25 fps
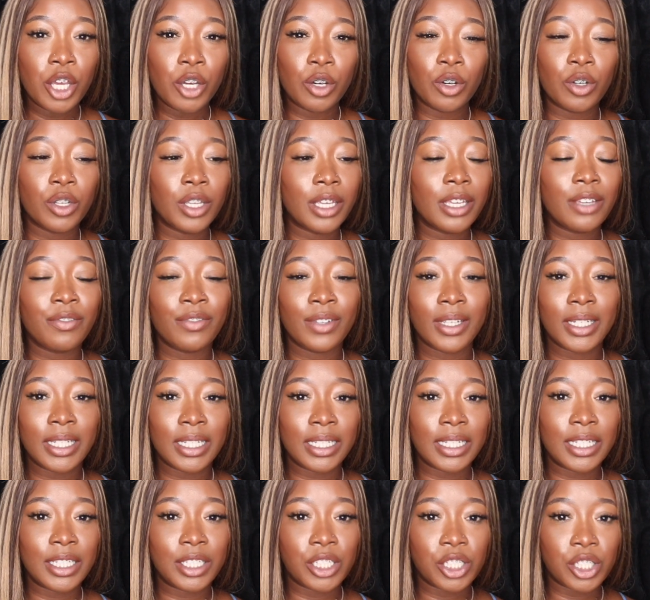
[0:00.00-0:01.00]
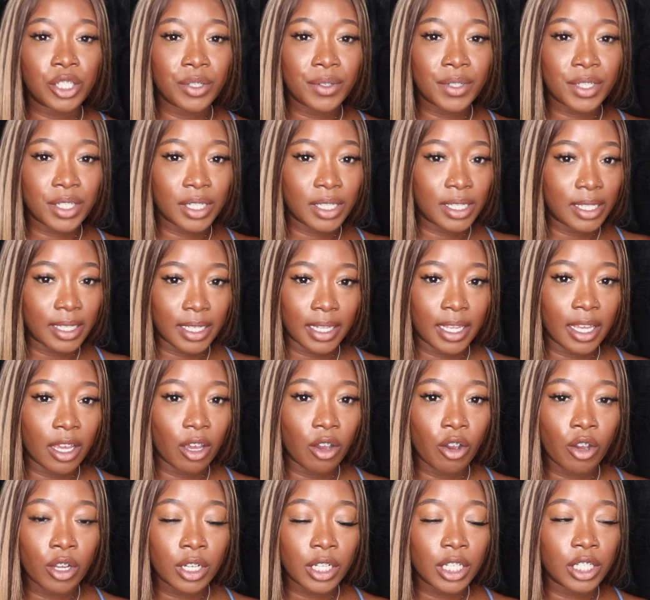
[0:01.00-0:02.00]
All you really need to do is just stick it
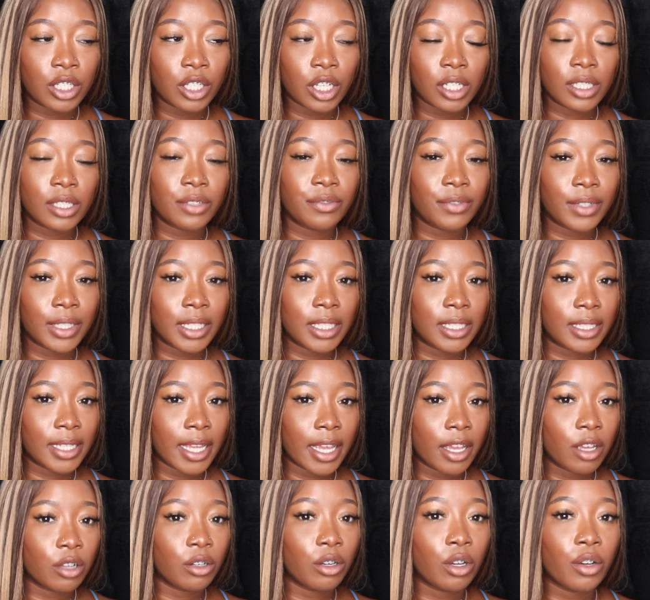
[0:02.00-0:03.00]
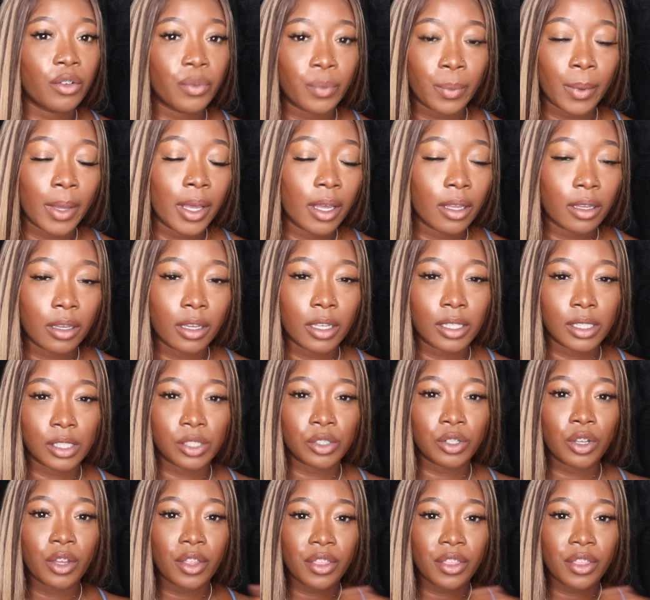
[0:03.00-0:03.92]
on. It doesn't really take a lot of work because it's not a